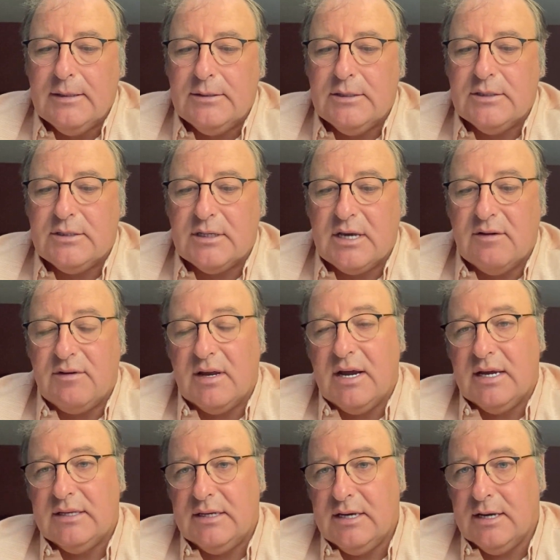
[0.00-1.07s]
Just to give you an
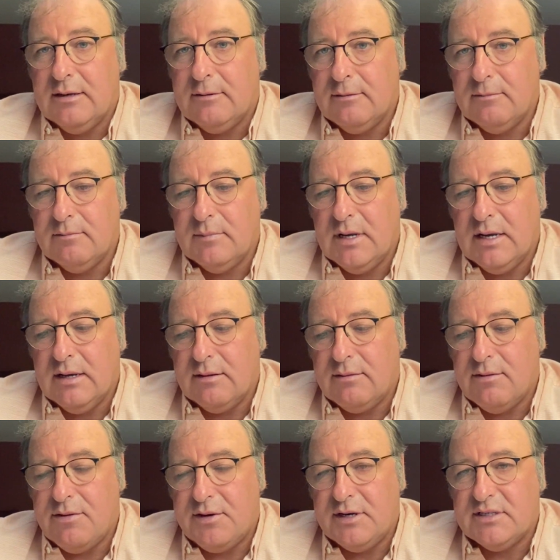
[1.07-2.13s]
idea, my
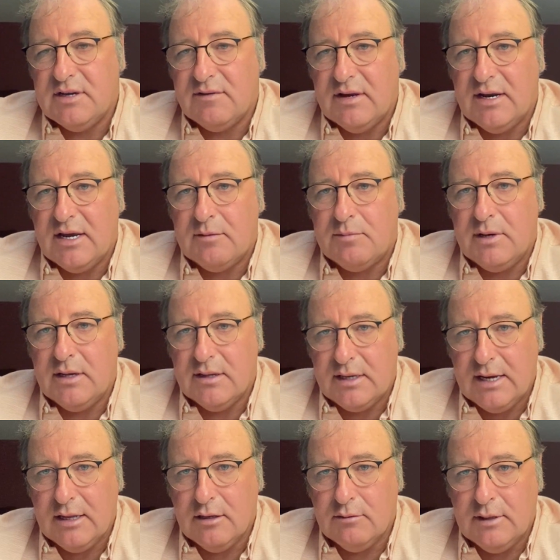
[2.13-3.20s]
379 Pete, the
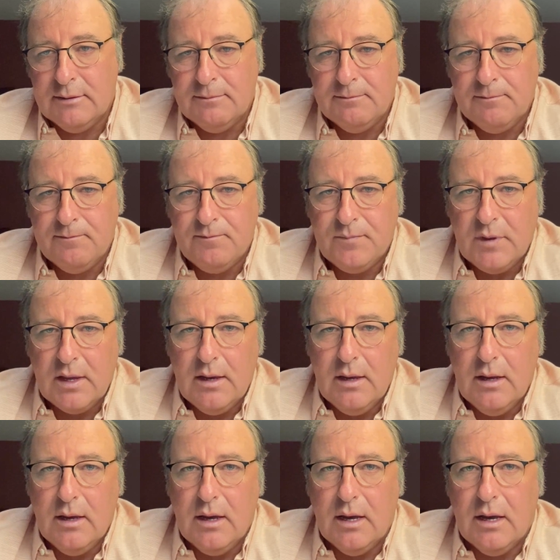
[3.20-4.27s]
yellow one,
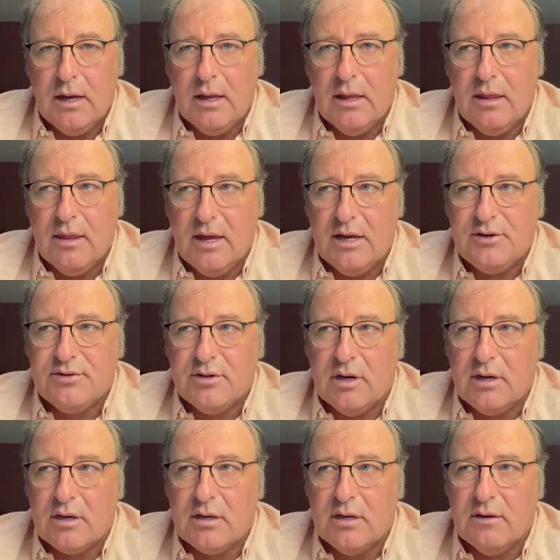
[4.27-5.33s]
that
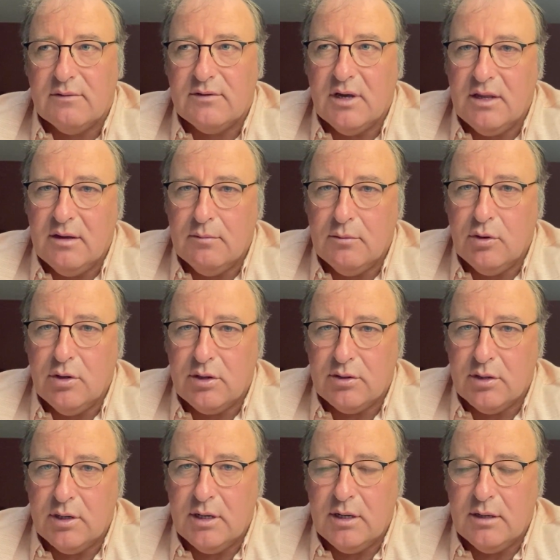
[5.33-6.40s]
truck, I've done the motor
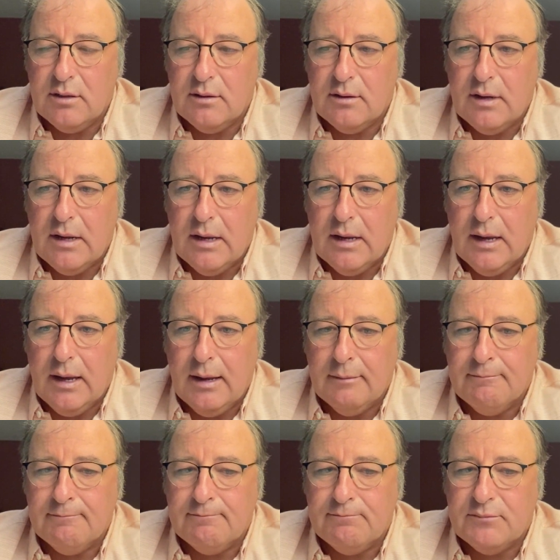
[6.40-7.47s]
on it,
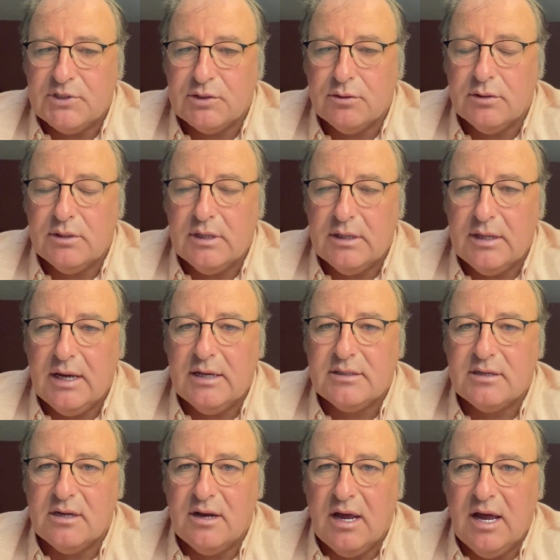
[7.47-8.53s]
so
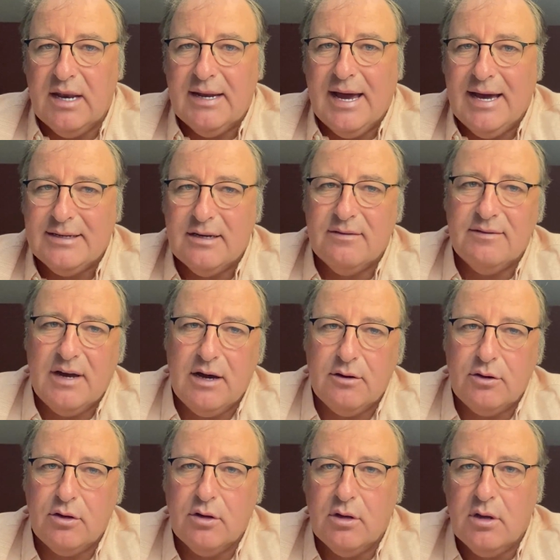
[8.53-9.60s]
that's an added
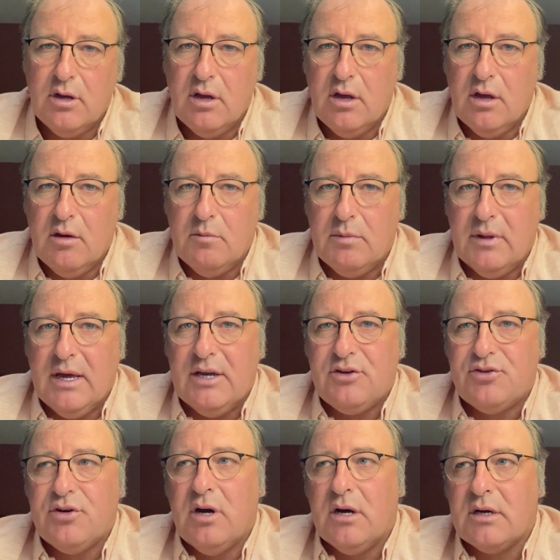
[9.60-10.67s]
value. But that
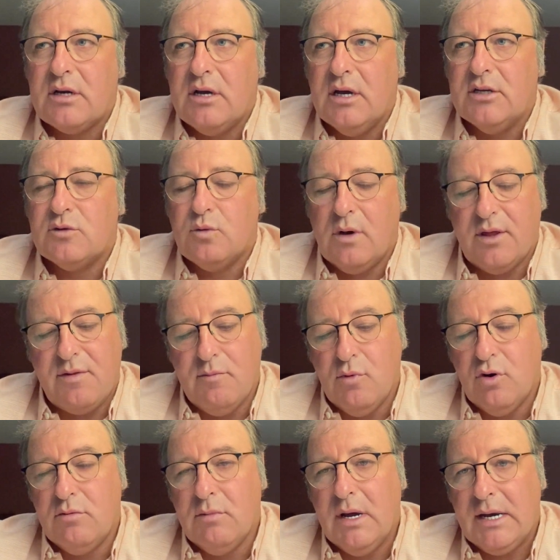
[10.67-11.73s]
truck is worth
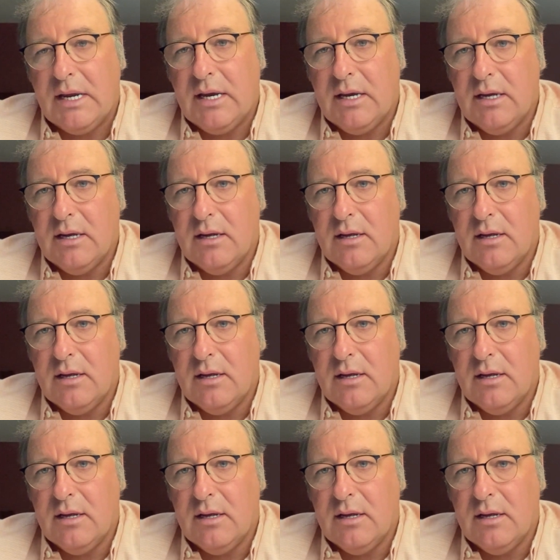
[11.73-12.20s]
more money.